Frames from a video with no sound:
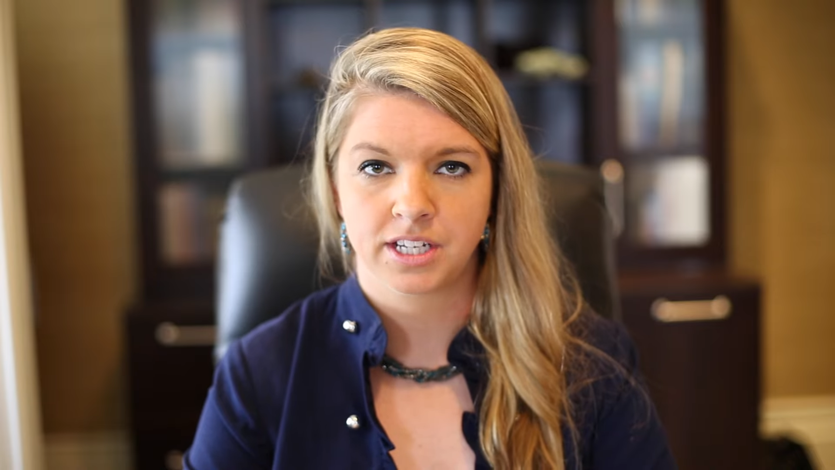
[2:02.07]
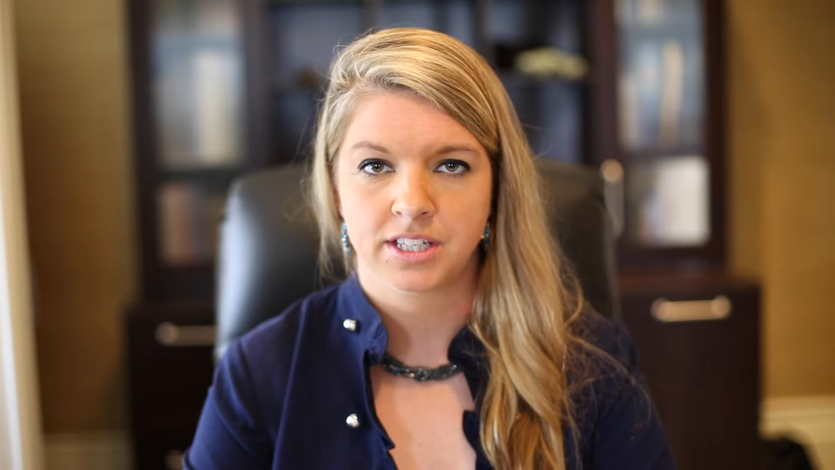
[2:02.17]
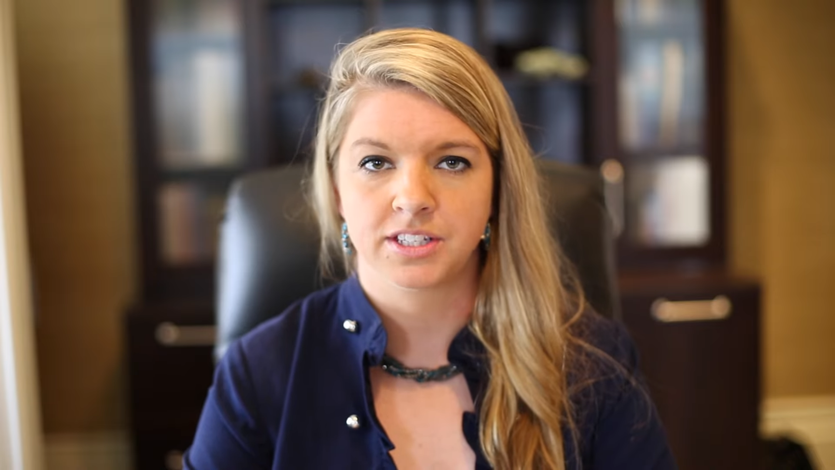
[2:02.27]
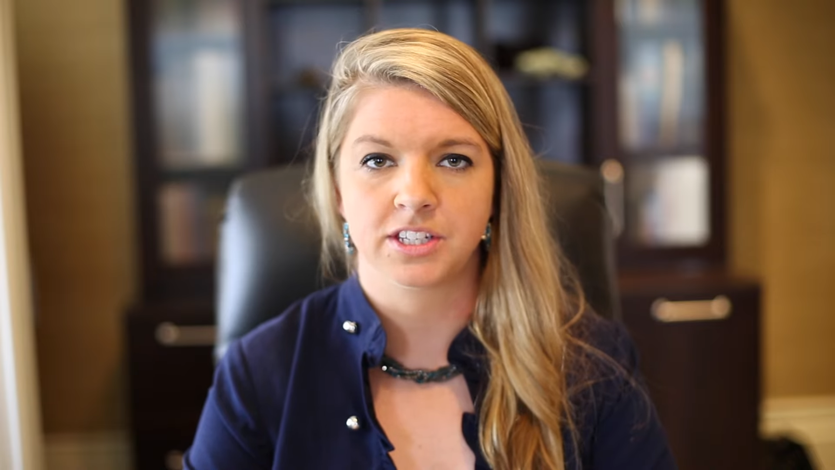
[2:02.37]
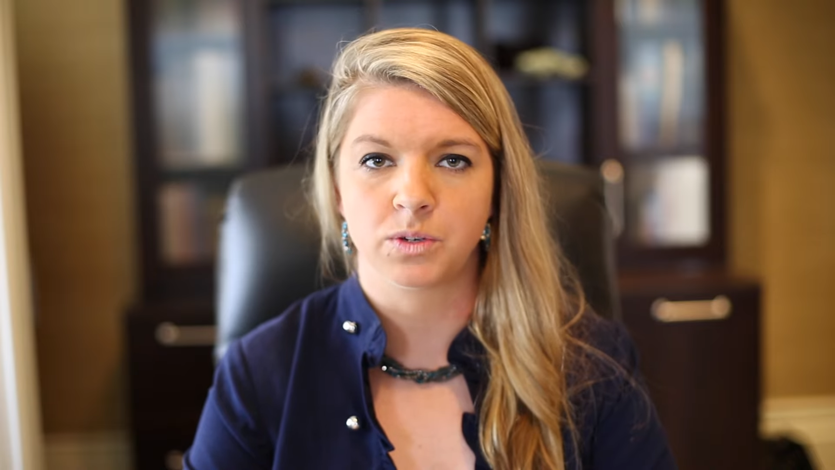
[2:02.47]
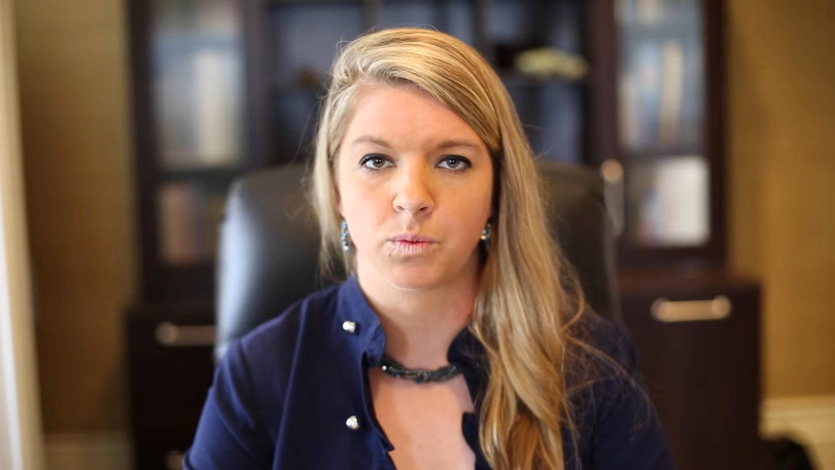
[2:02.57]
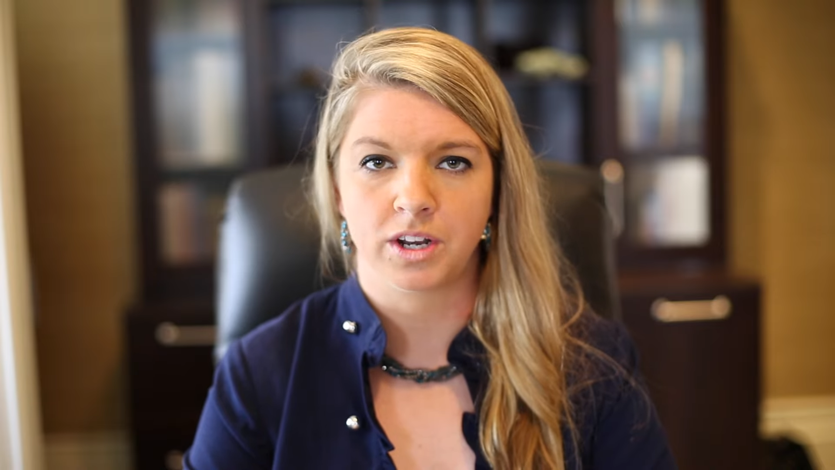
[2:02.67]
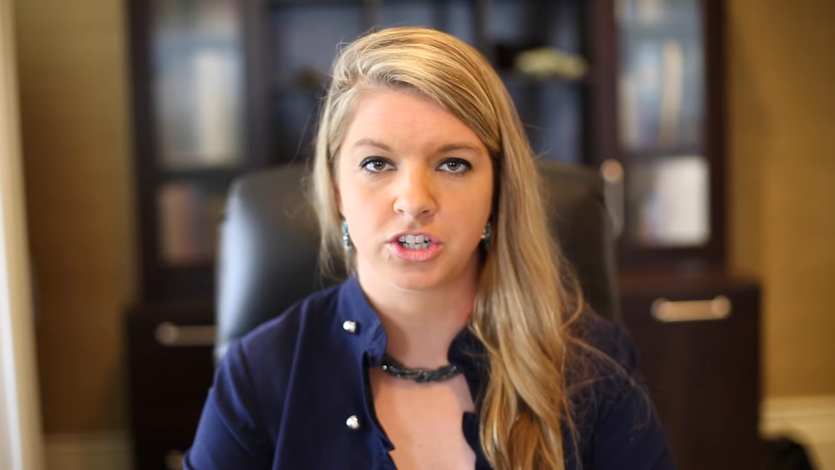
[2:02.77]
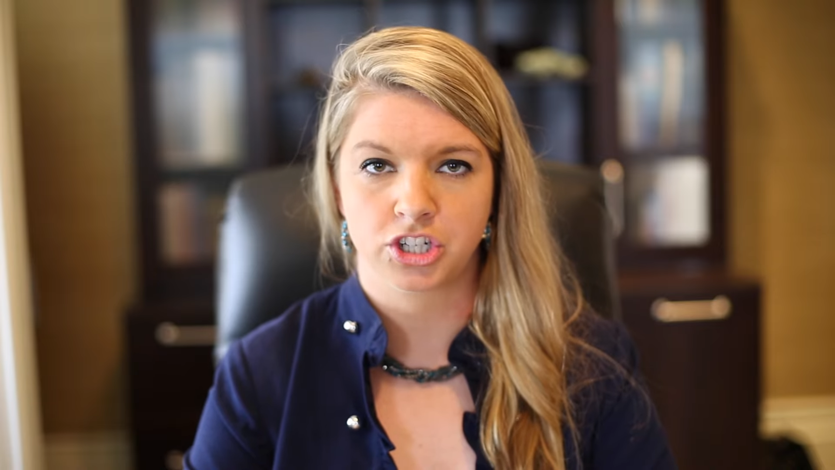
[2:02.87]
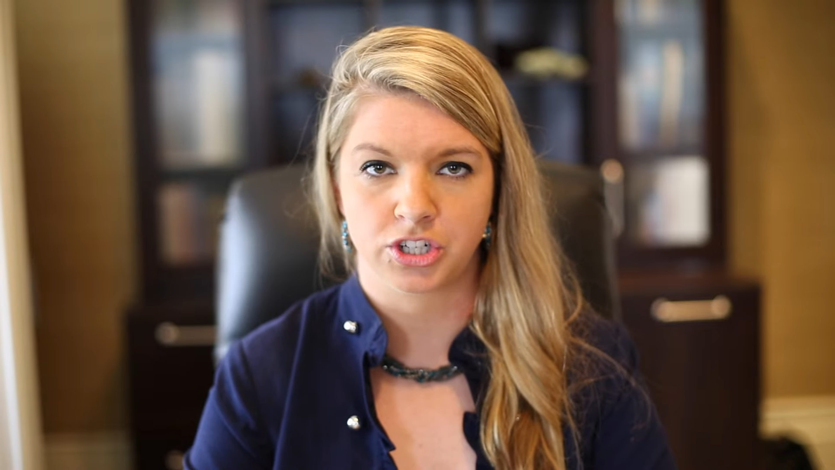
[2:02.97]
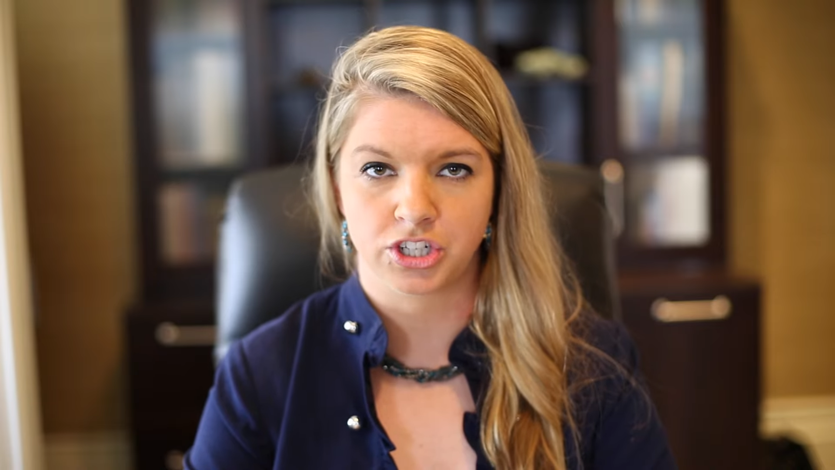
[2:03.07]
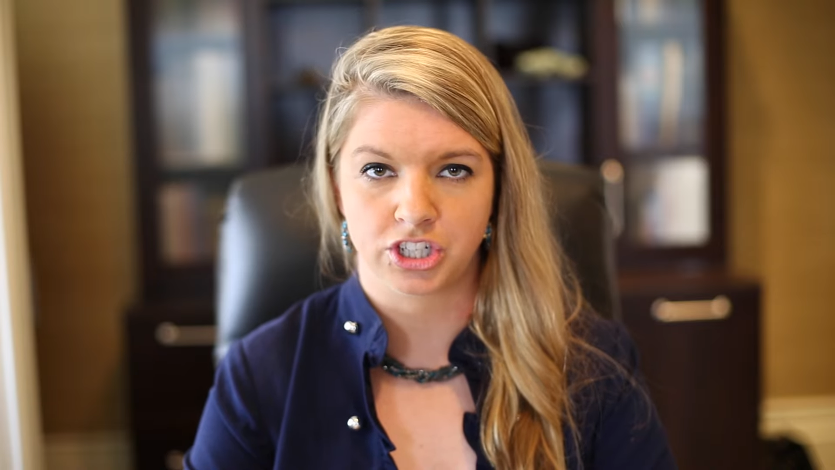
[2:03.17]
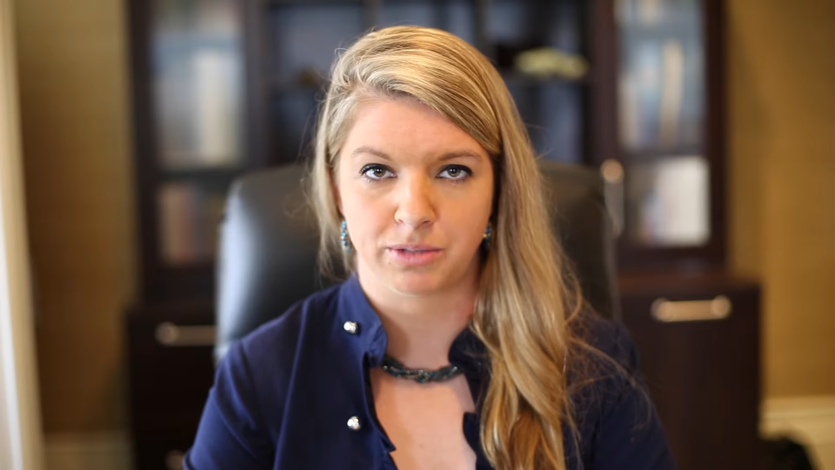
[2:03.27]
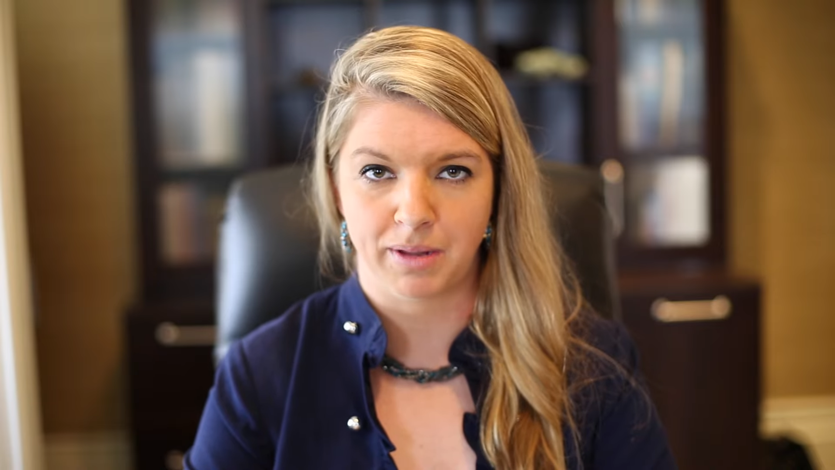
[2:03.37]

This isn't what insurance should